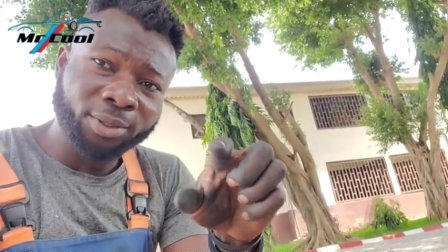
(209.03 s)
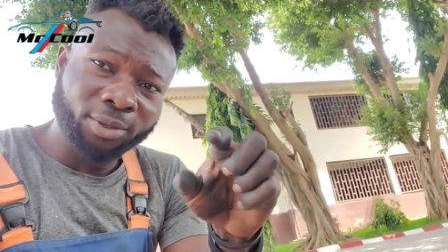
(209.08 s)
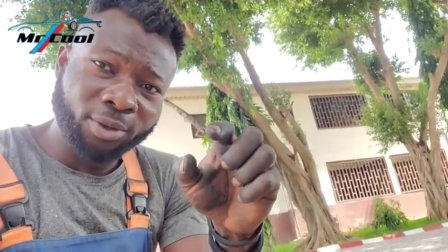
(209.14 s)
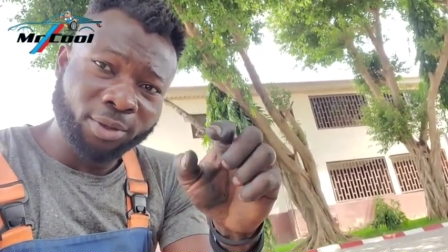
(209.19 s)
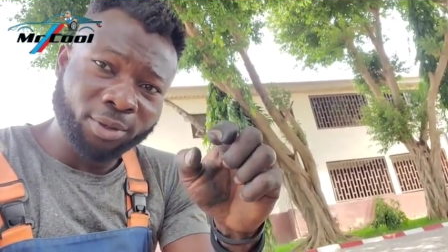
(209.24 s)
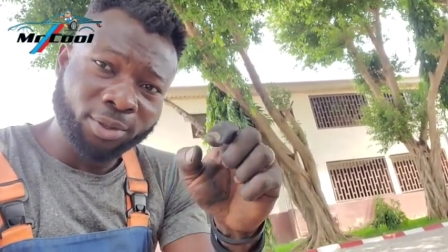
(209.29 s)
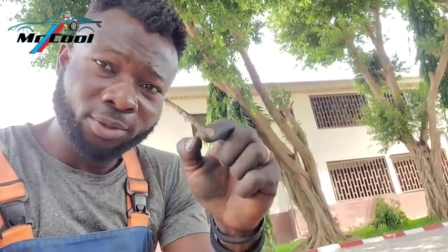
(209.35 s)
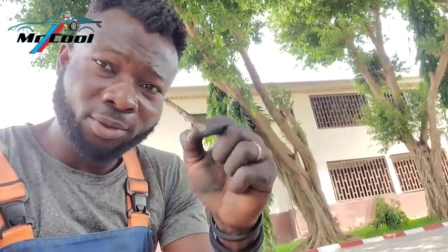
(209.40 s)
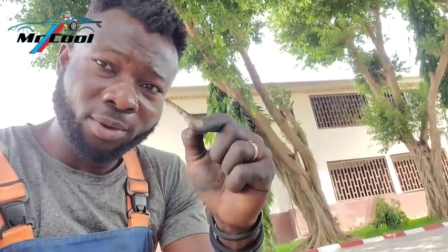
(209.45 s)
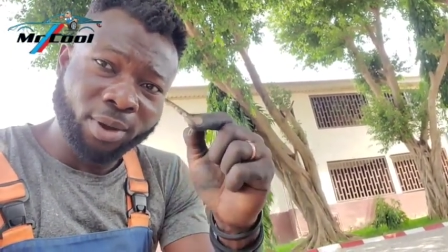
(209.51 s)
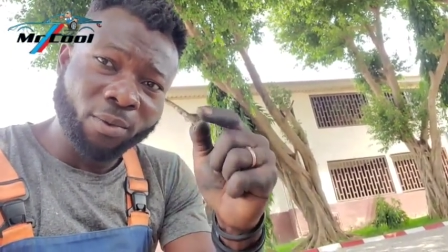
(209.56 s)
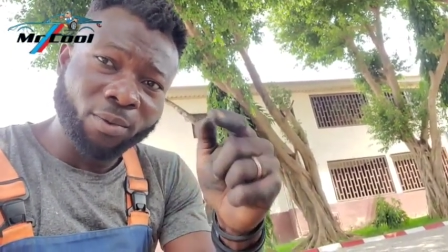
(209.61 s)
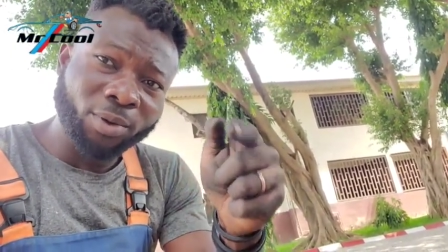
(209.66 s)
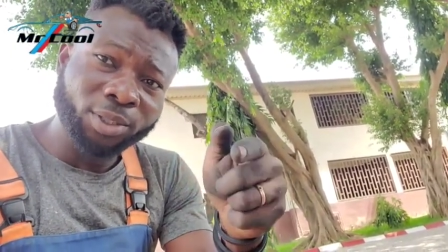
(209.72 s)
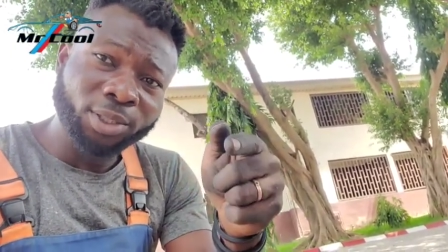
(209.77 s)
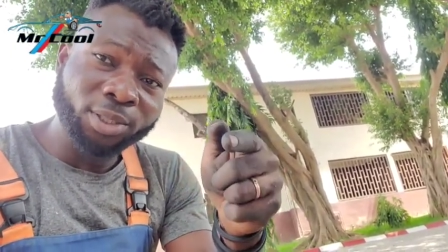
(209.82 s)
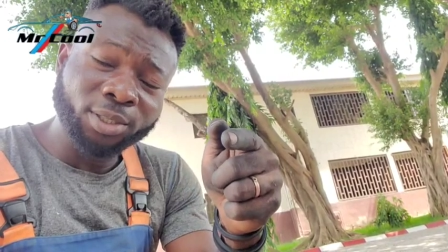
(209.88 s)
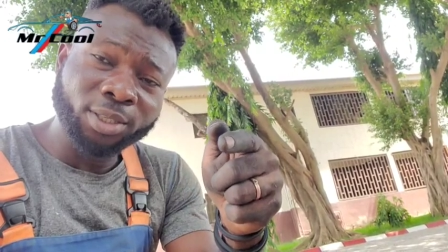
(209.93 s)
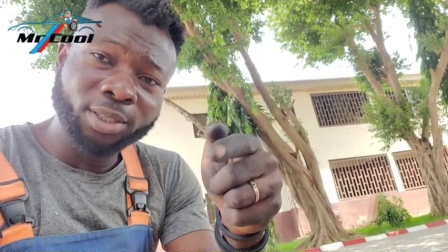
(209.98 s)
also are
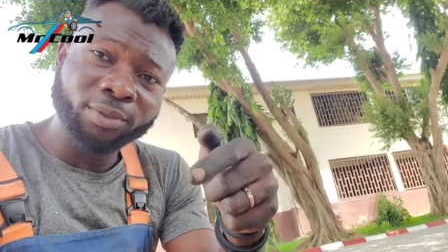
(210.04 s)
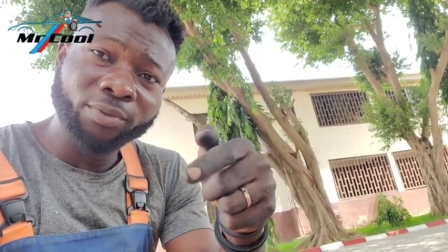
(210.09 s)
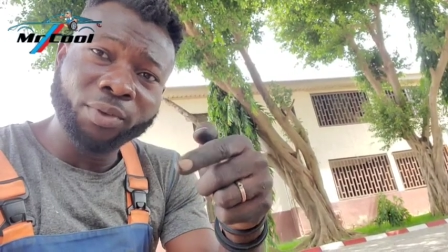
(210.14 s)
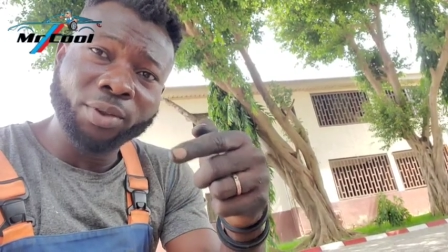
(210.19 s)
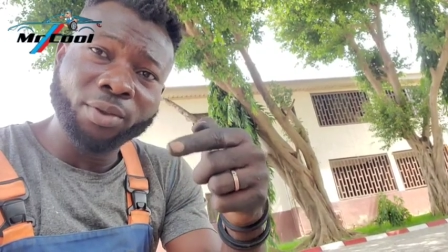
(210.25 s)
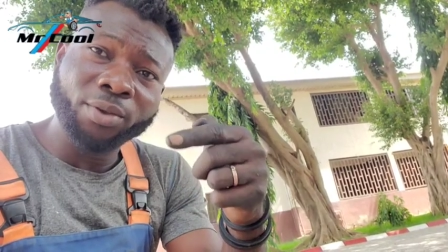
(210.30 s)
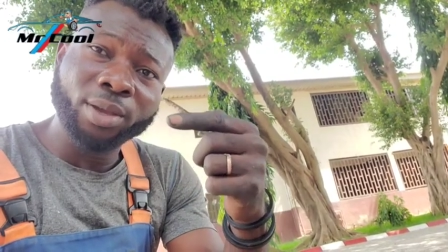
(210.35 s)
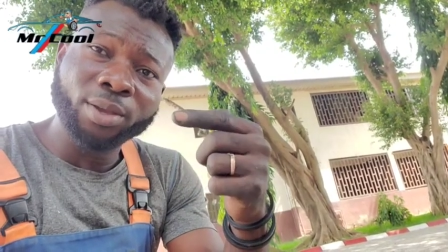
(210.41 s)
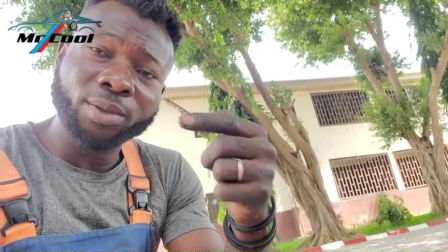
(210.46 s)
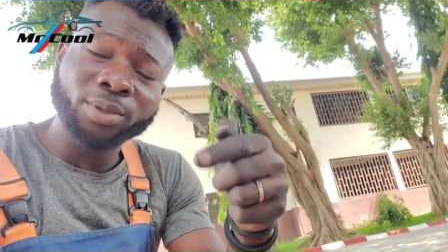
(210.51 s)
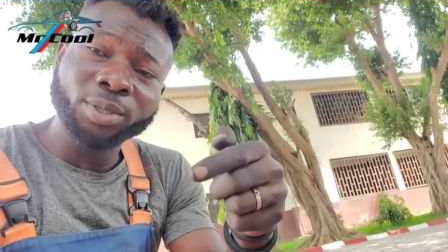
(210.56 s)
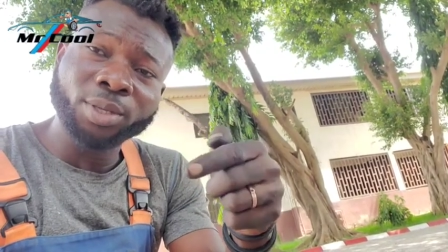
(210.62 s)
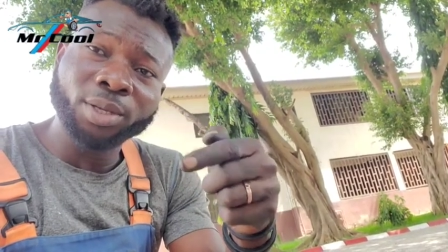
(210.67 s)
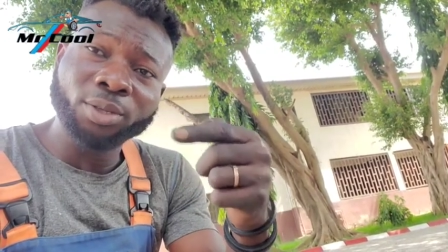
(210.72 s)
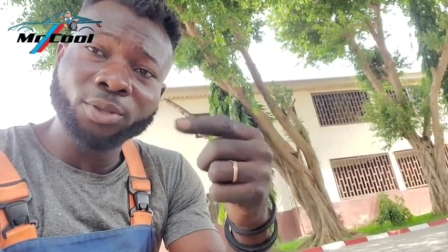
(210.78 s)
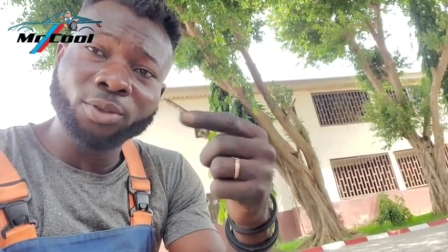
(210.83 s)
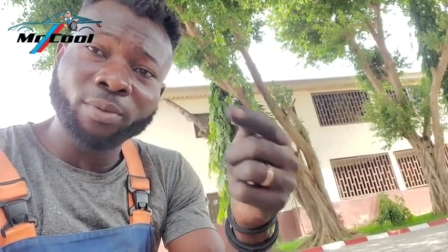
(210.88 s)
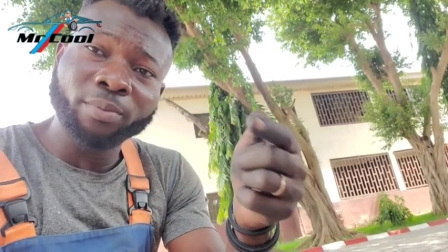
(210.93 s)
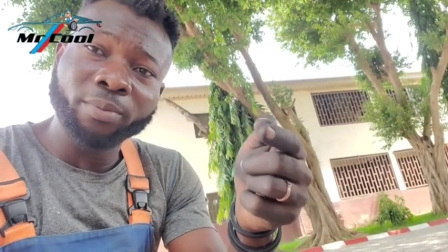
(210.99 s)
watching this video and using
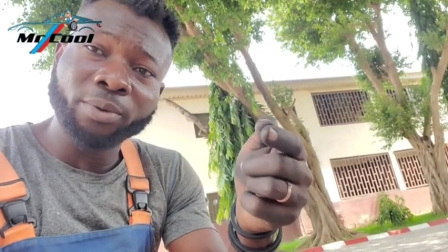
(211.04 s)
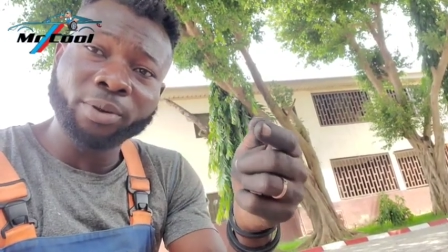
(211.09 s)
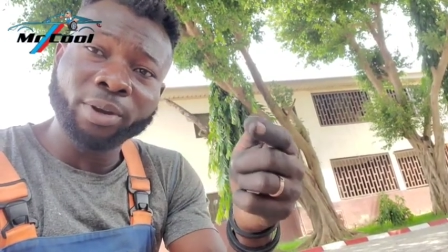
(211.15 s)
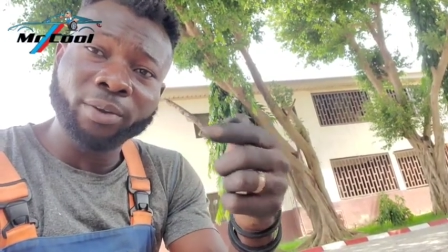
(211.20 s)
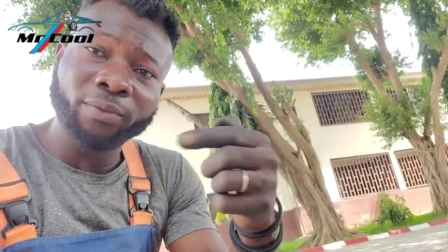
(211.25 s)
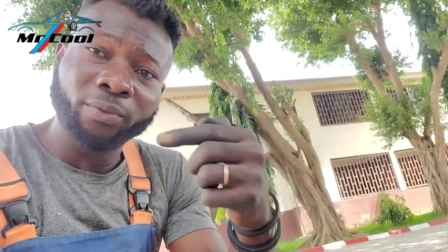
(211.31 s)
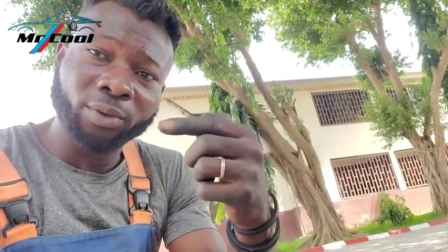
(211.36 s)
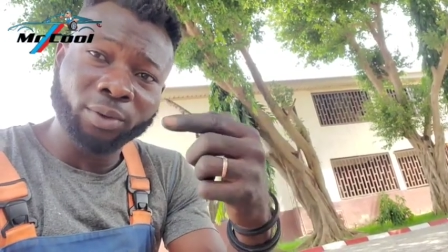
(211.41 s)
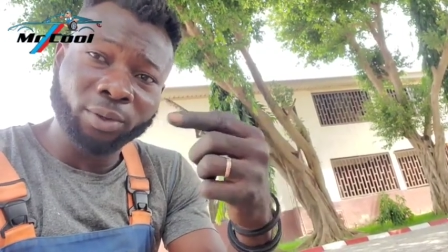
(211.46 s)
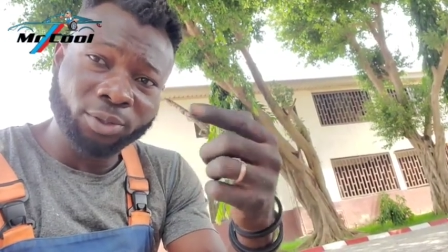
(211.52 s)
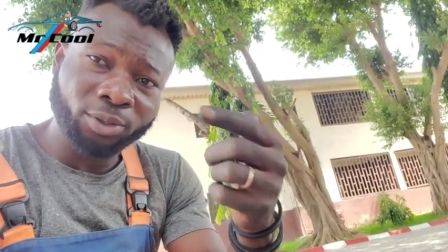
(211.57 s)
it to upgrade for